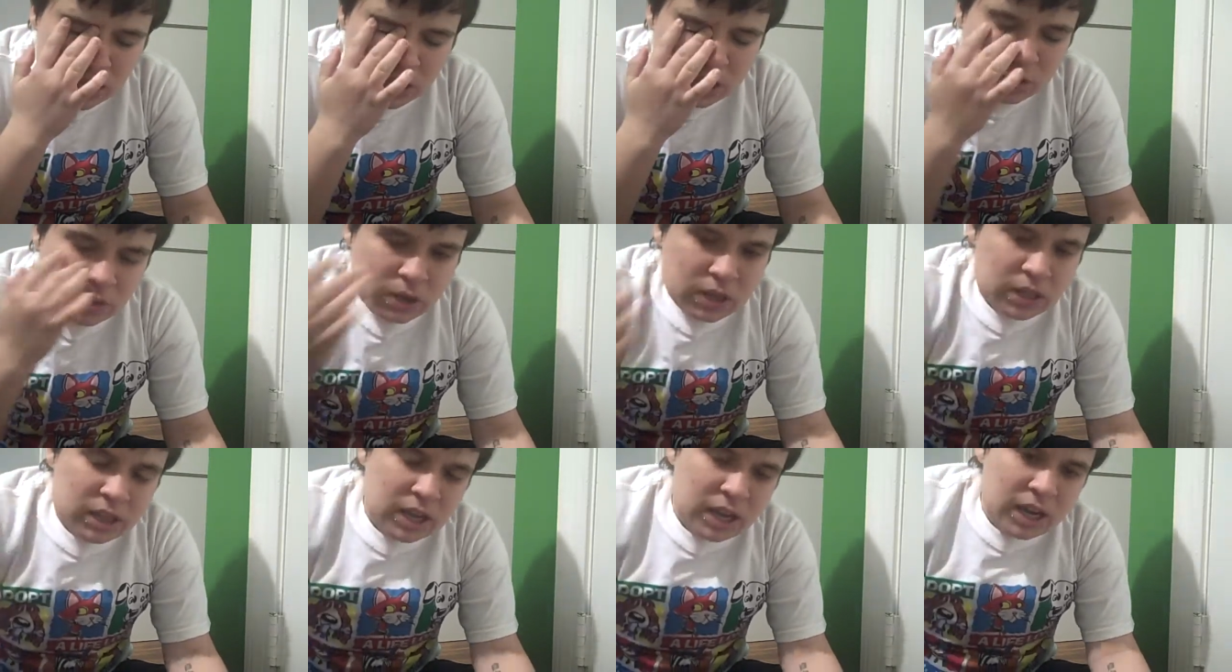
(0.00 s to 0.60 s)

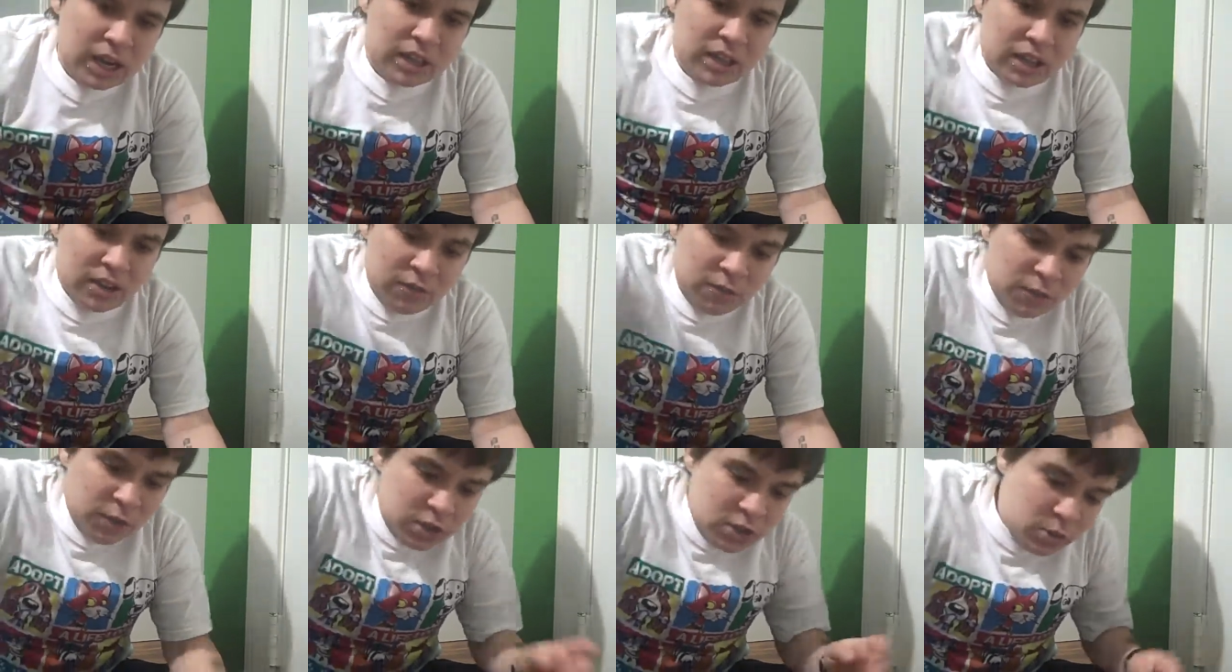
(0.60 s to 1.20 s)
So I
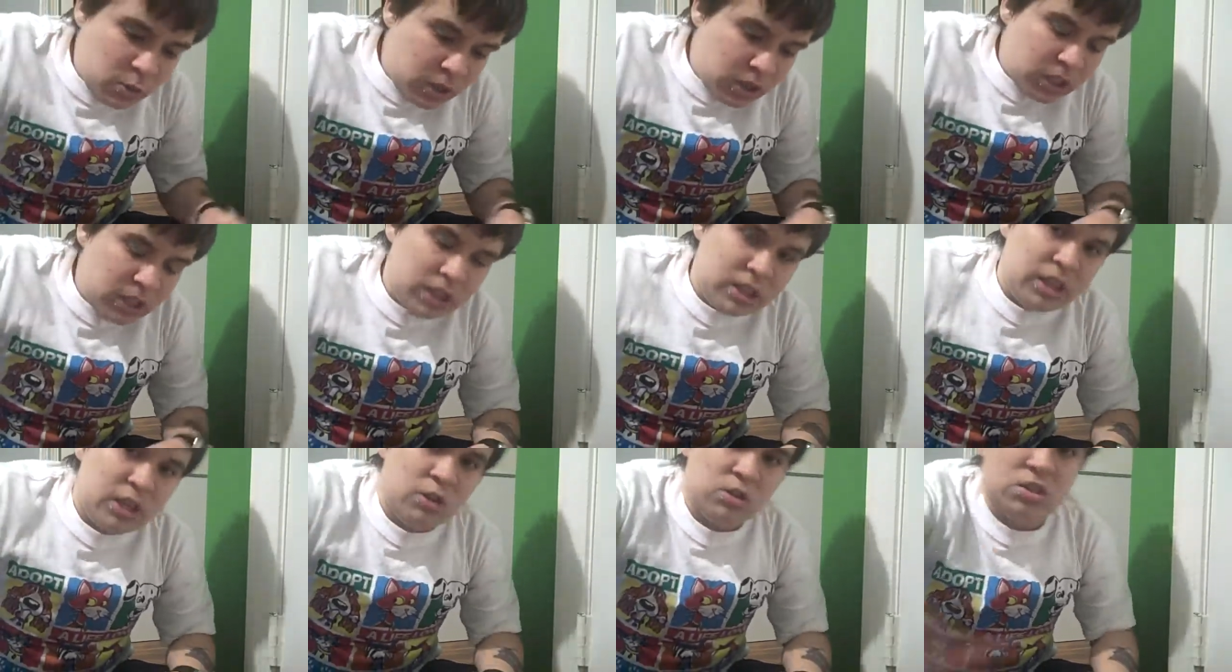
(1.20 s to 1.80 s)
flush quickly
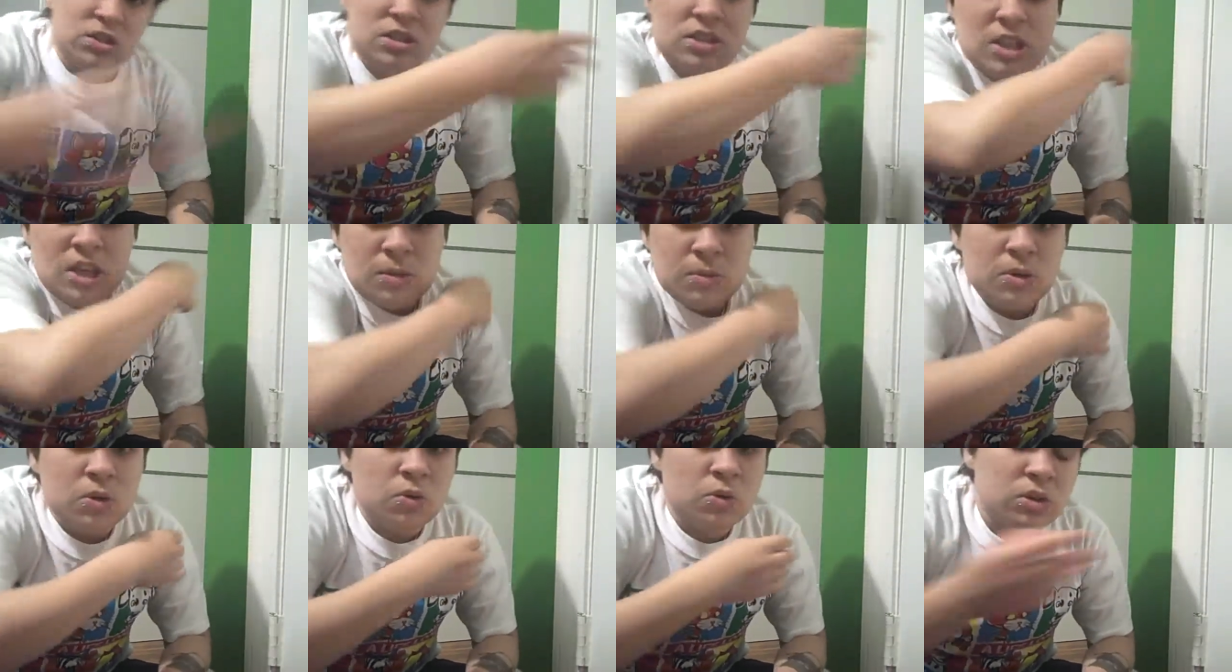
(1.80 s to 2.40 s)
and, like,
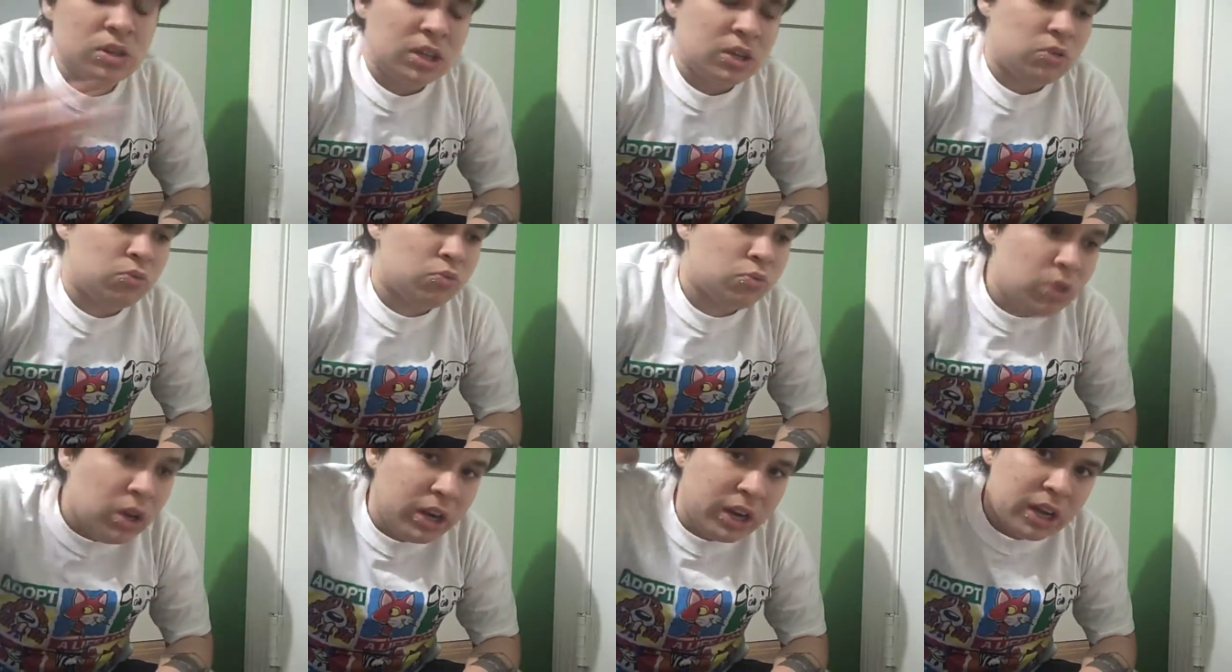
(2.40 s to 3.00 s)
slam the door and, like,
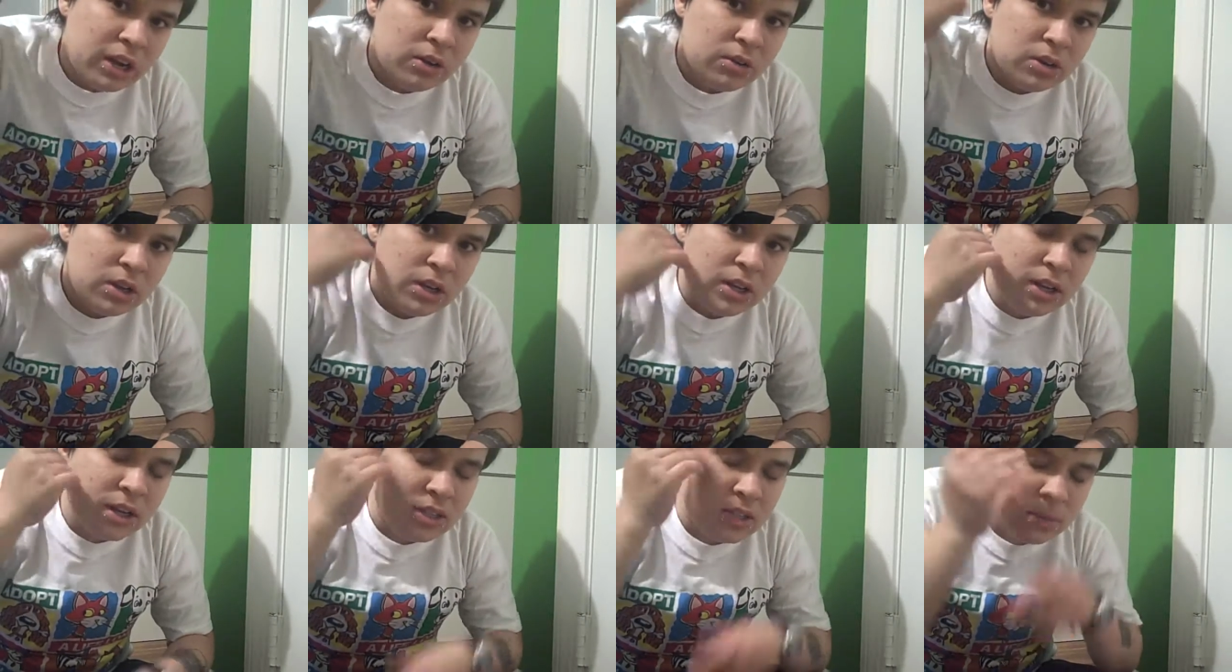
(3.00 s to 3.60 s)
run out.
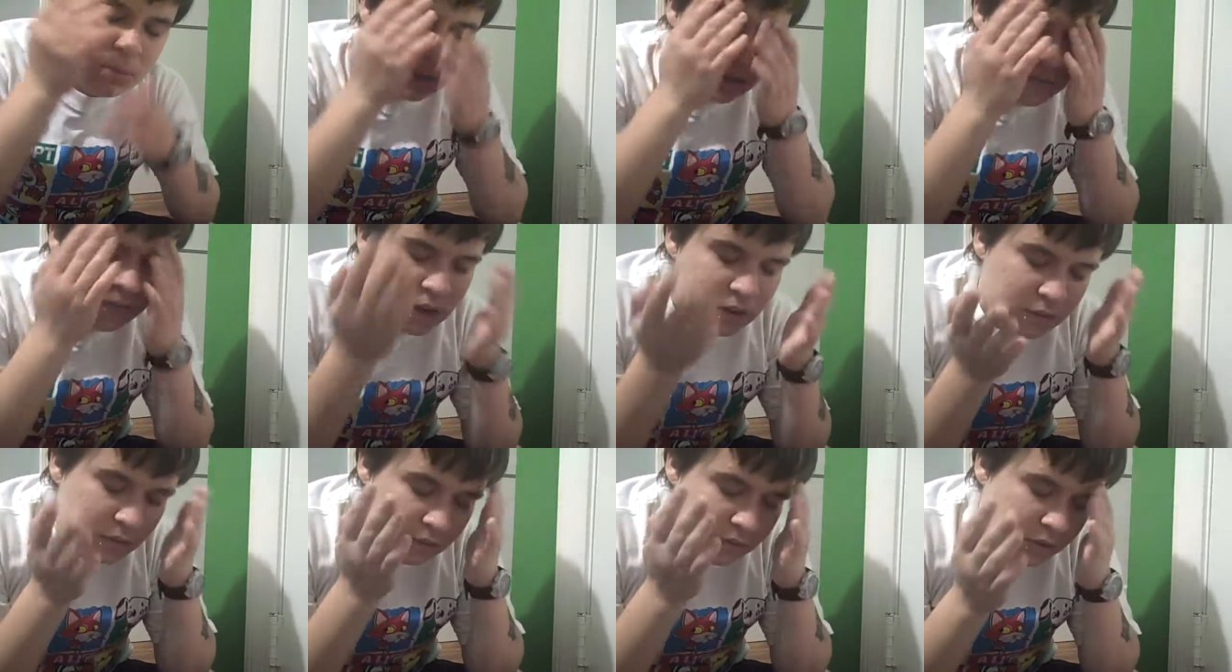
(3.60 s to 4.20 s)
Because I'm like,
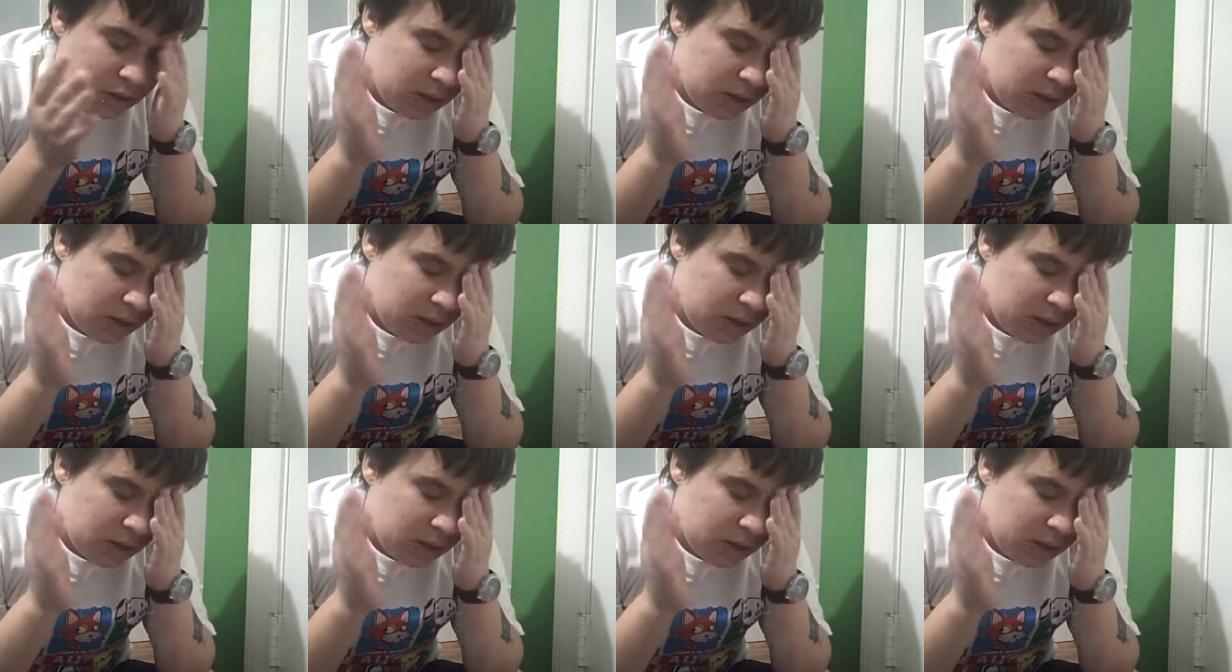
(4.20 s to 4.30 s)
fuck.